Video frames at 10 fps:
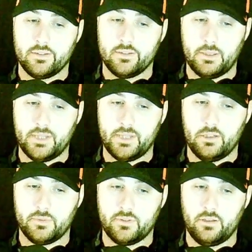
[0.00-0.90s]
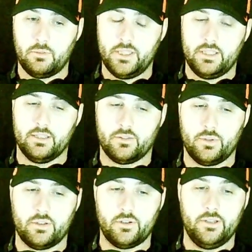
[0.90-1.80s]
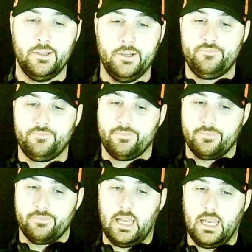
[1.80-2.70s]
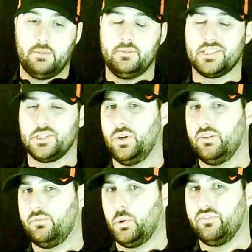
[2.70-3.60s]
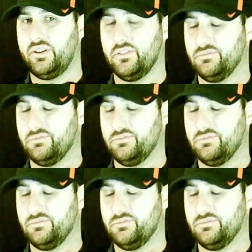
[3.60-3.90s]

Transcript: Maybe that helps a little bit. Yeah, 3:30. Alabama's a 12-point favorite.